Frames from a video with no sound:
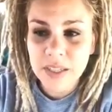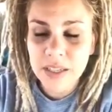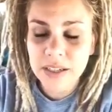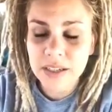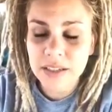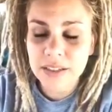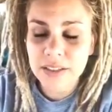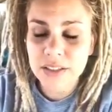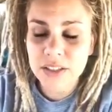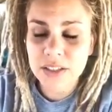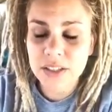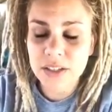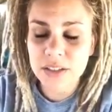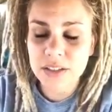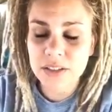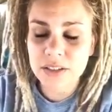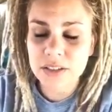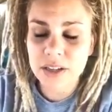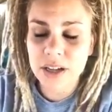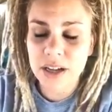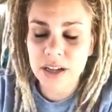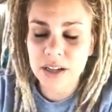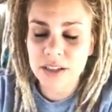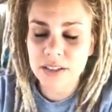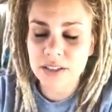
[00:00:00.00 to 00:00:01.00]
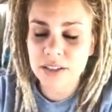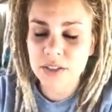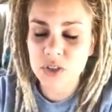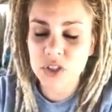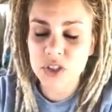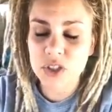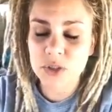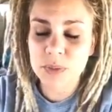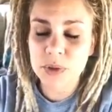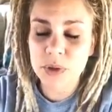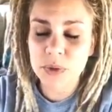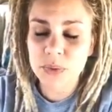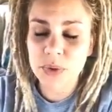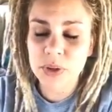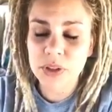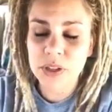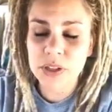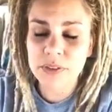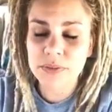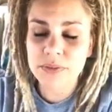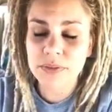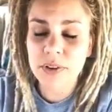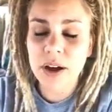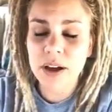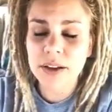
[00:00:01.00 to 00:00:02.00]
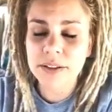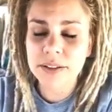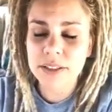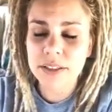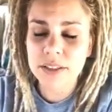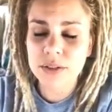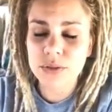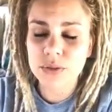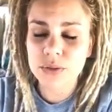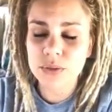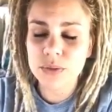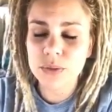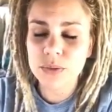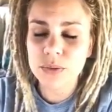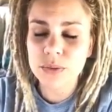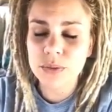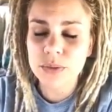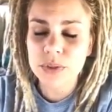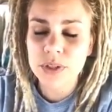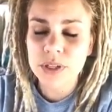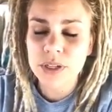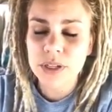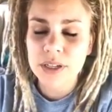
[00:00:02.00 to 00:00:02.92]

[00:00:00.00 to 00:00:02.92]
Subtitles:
And it's just been really fun to